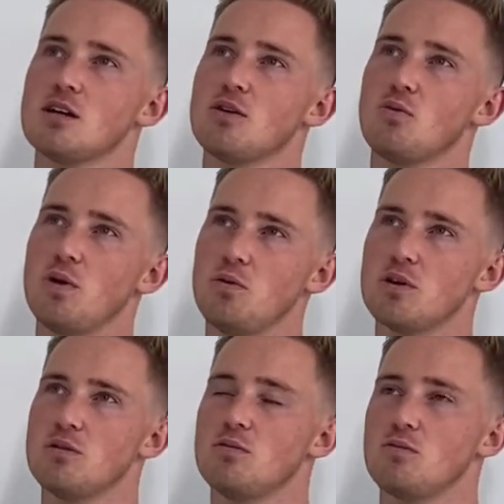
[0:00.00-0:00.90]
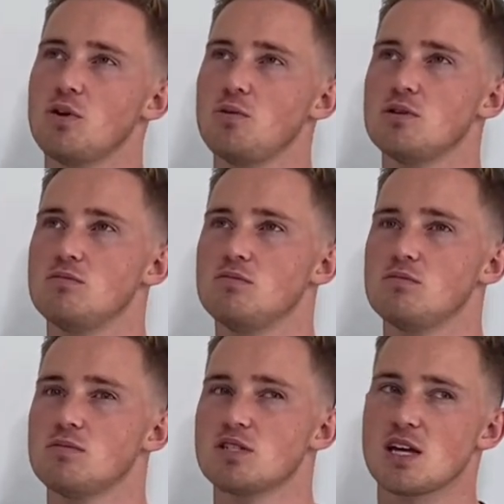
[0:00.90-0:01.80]
we would
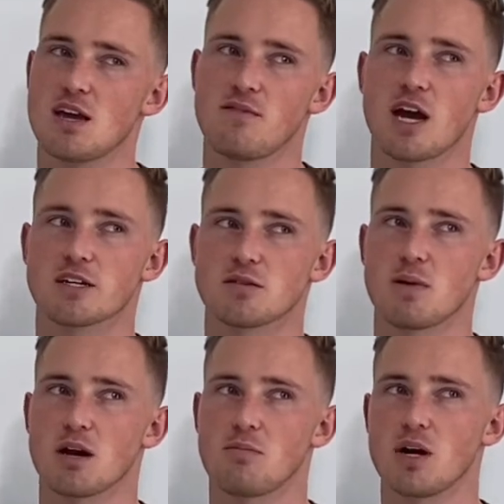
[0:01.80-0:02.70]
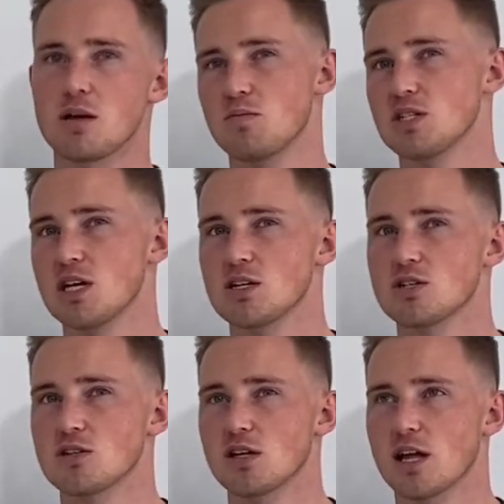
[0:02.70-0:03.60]
save X amount of money
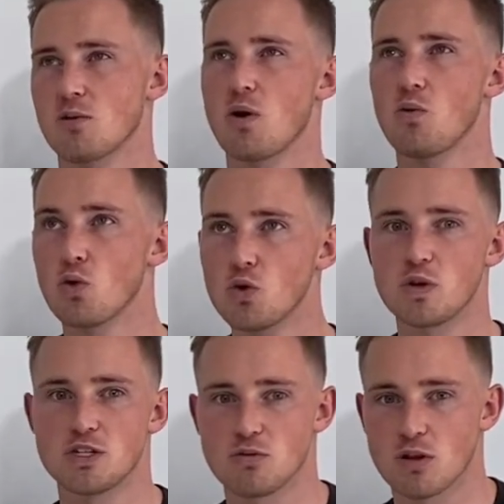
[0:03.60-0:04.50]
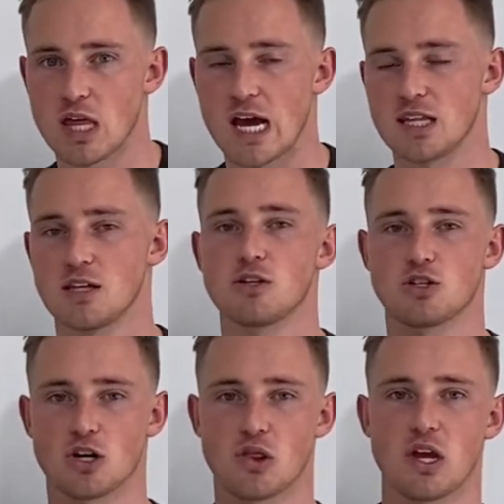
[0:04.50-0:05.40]
potentially. Like, what would we do with that? And then they'll
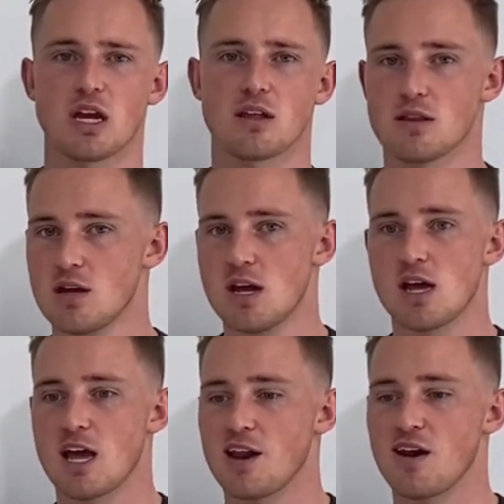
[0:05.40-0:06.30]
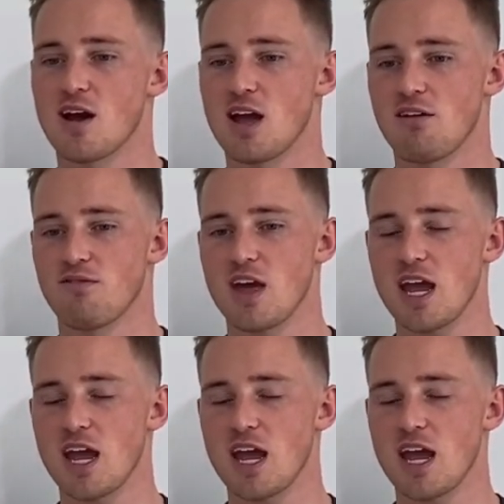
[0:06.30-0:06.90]
start thinking, and if they